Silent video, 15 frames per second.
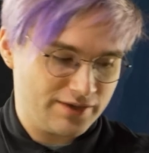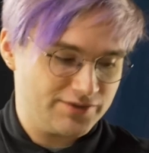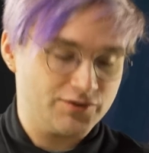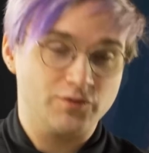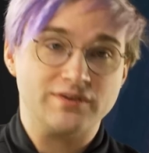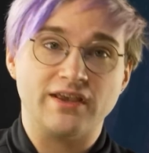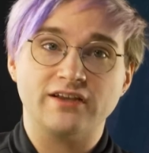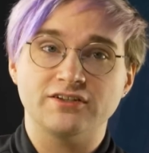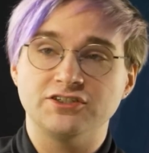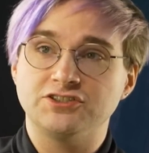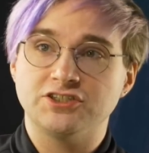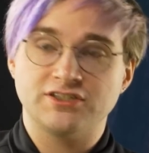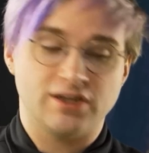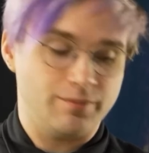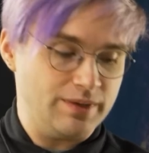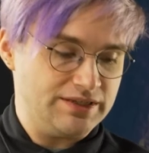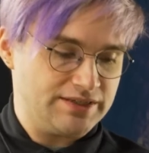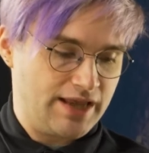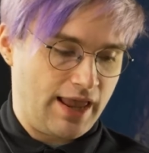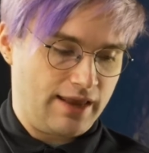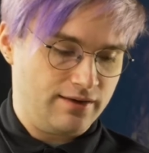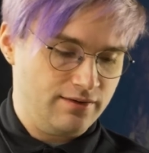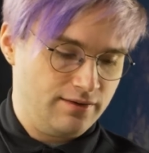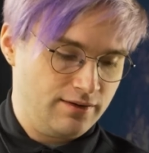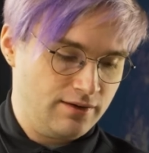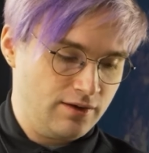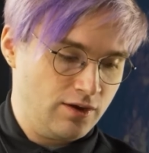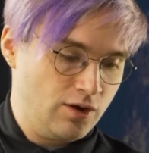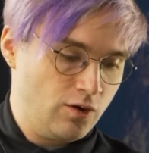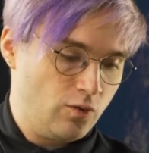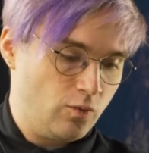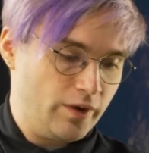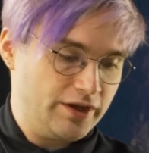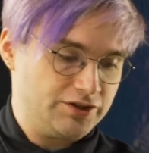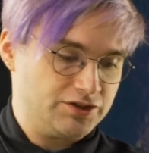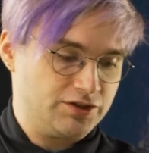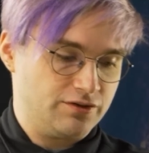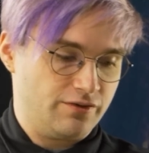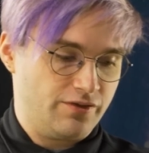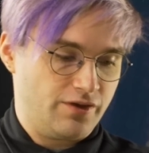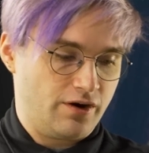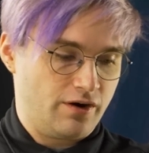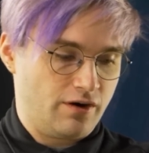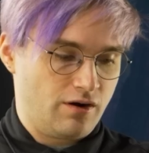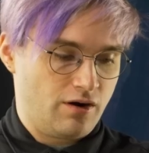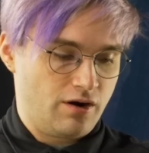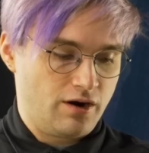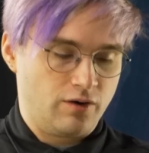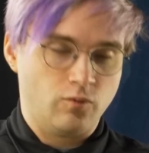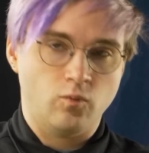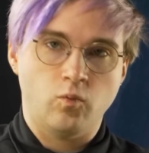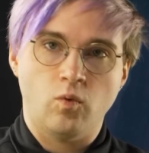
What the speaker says: So it's actually just going to be 10, which there are